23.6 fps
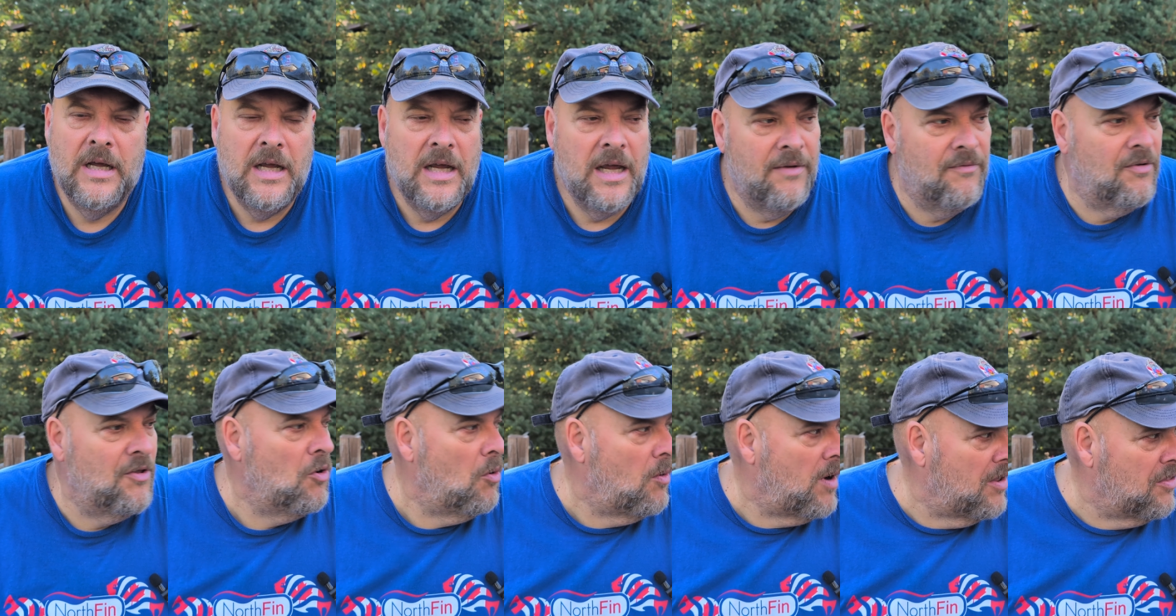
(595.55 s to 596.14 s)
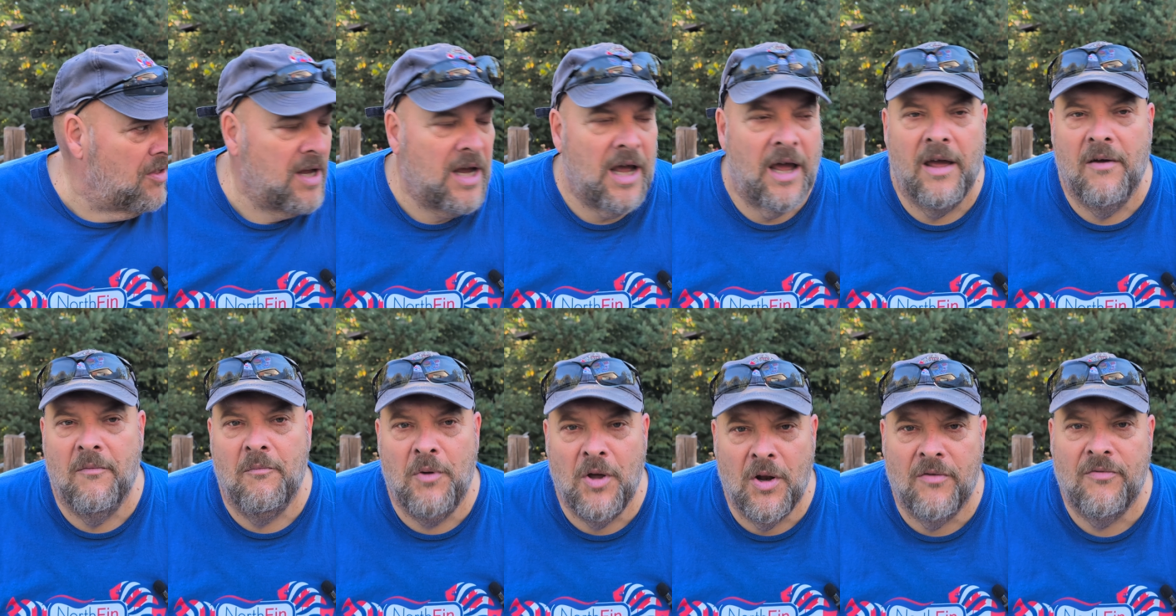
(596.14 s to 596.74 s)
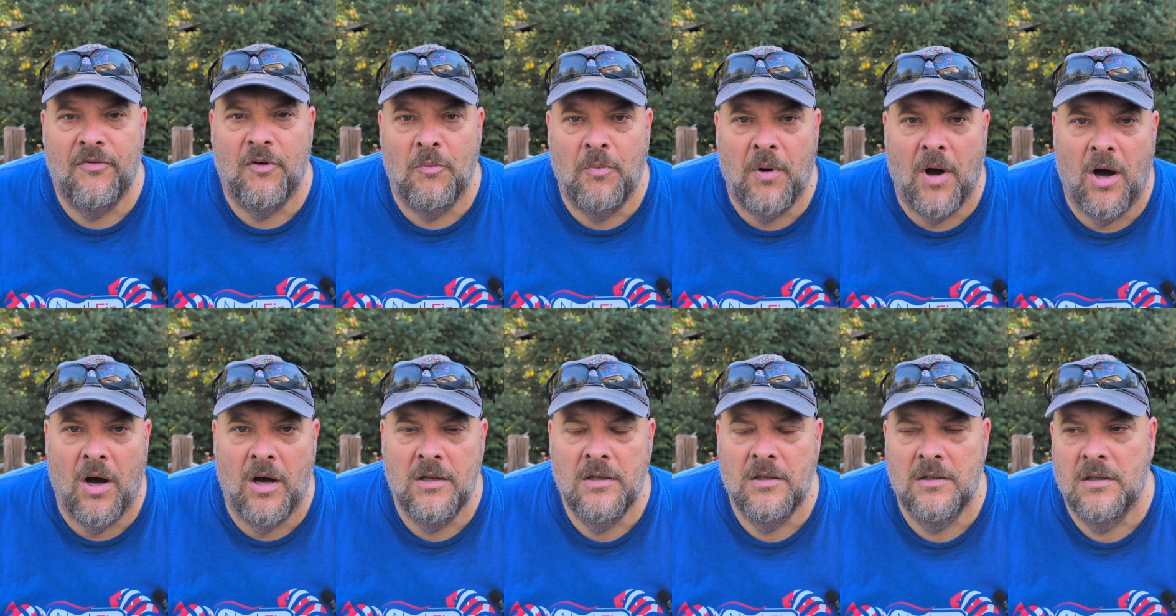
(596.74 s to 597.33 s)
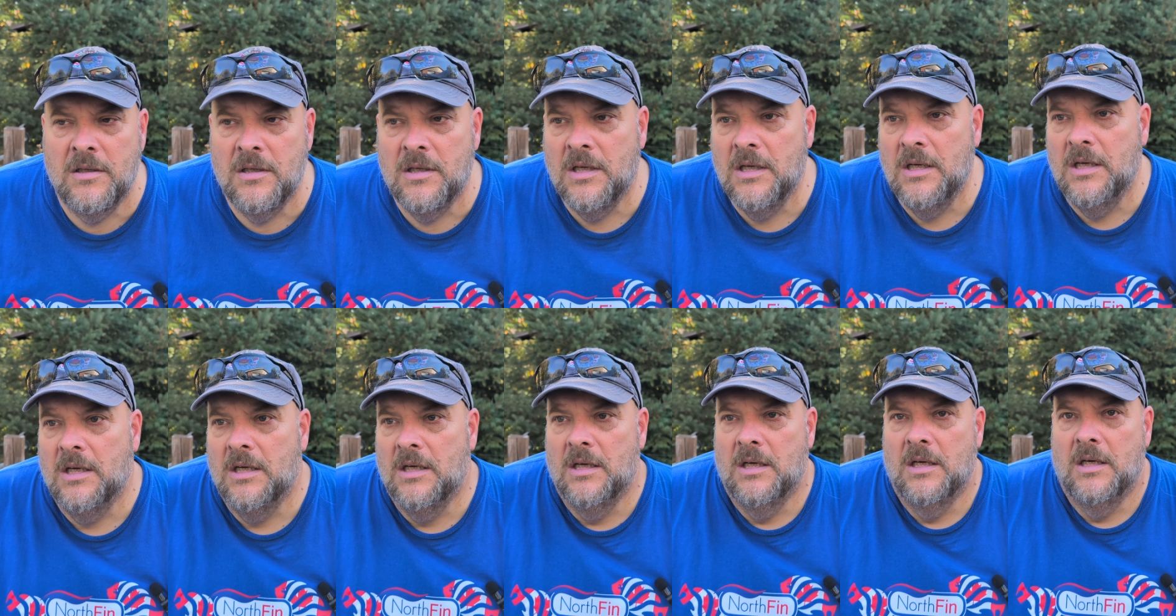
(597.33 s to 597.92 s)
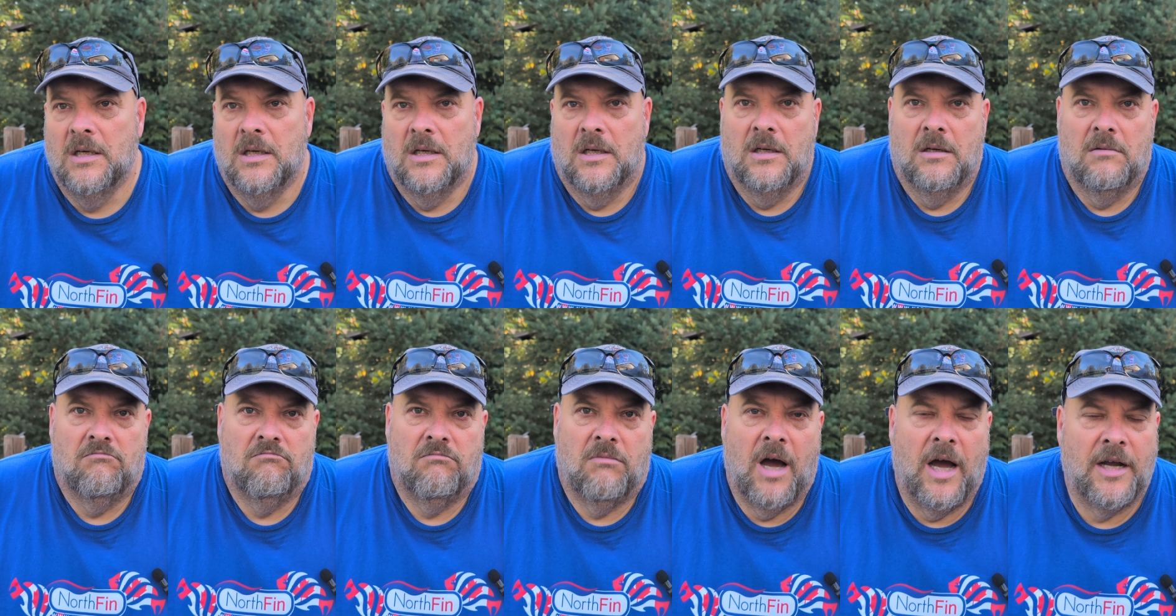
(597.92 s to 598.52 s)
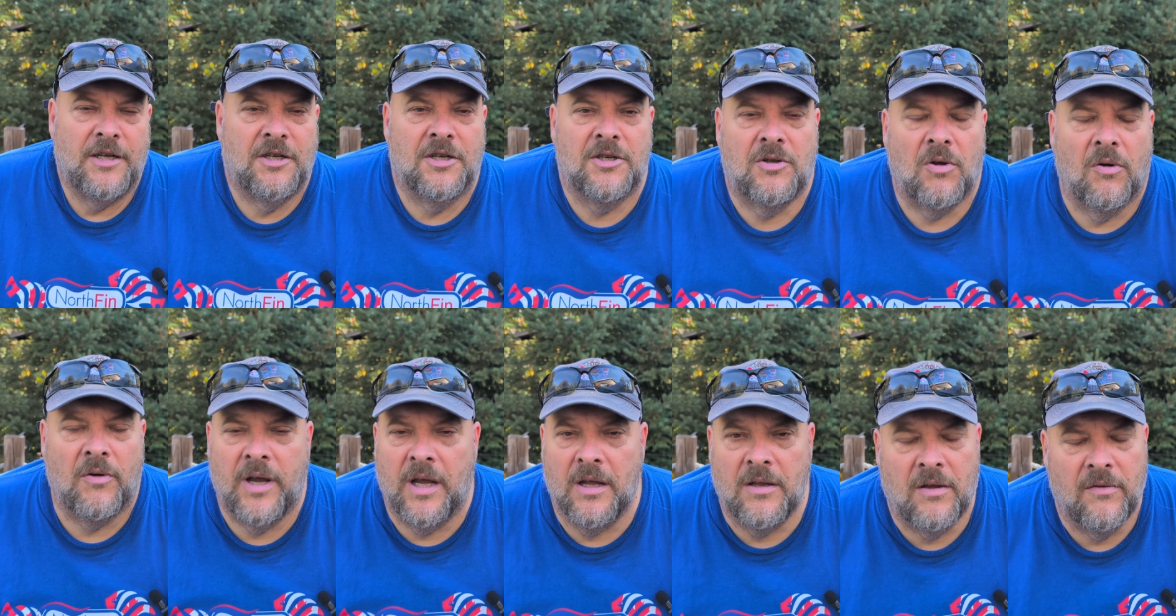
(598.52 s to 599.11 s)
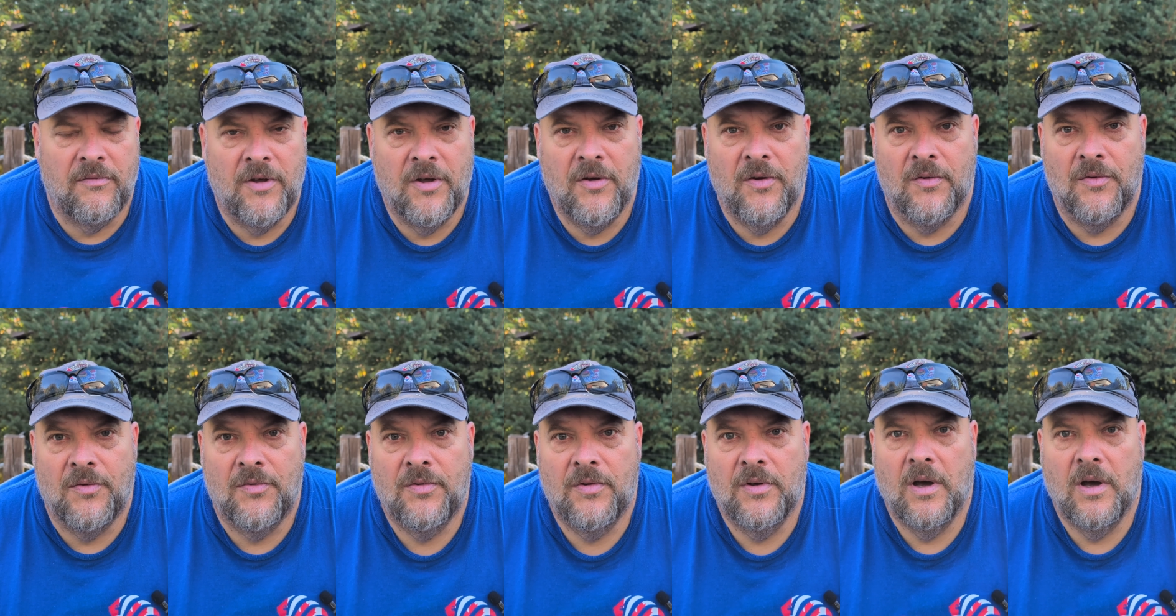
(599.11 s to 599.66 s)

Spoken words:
even though I think I have beautiful ponds, I just don't get the views.